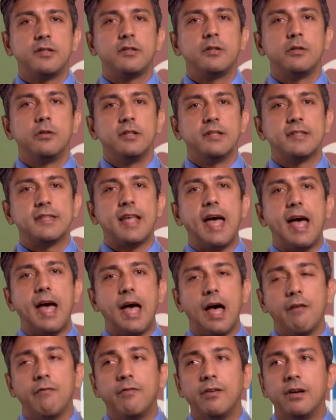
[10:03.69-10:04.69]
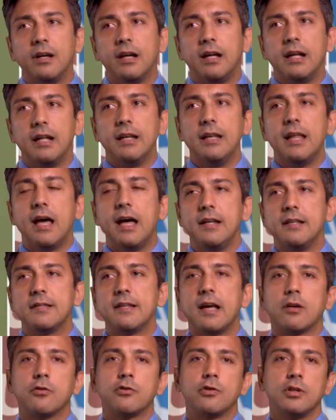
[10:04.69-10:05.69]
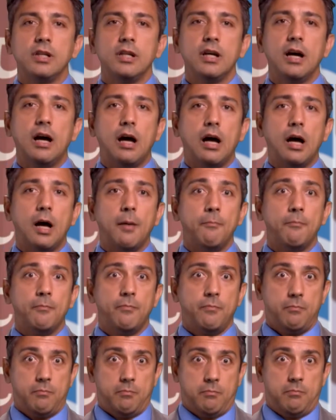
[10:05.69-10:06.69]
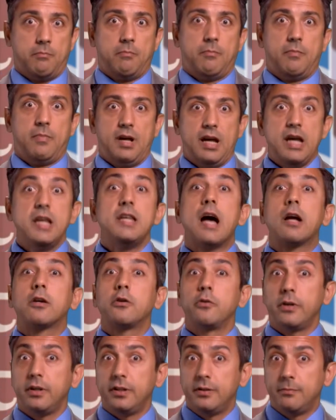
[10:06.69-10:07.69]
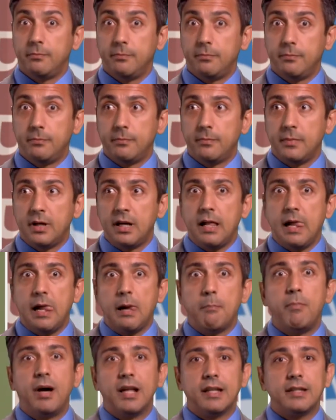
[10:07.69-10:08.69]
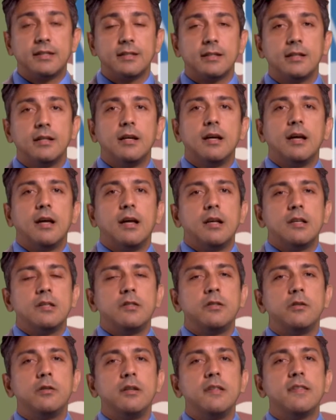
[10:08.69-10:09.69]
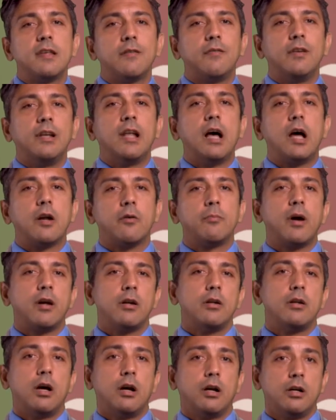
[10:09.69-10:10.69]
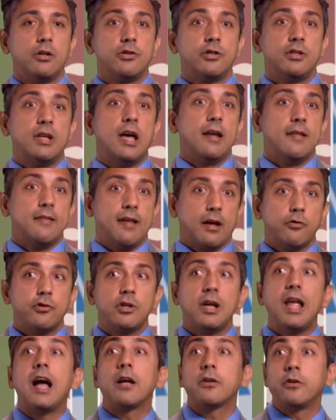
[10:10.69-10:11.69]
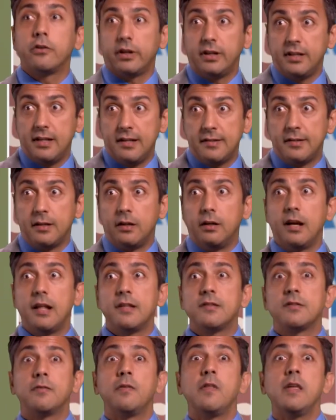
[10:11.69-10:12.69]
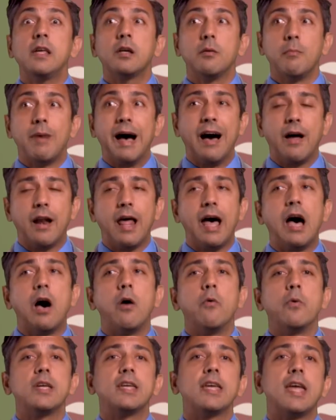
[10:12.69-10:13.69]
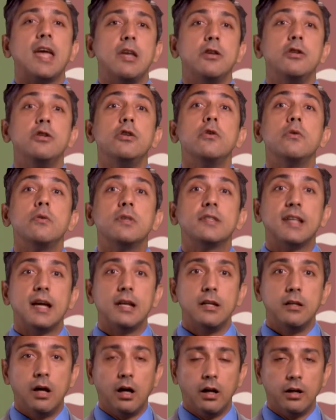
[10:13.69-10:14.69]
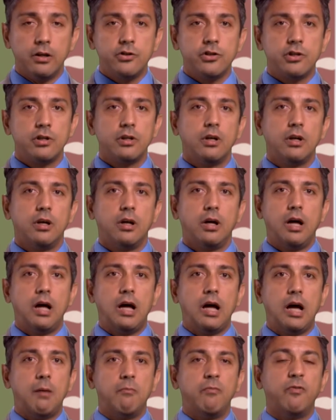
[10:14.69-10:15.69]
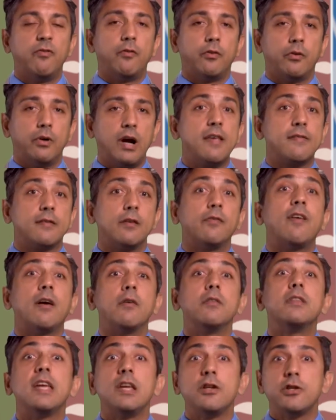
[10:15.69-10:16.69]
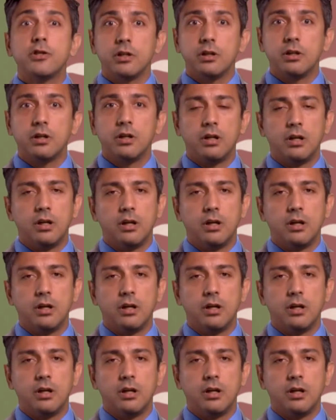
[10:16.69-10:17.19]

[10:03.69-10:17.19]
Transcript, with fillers: that students have that is actually um, inaccurate. But students have a lot of prior knowledge that is actually accurate. So let's think about how we can use that knowledge um, for as the foundation,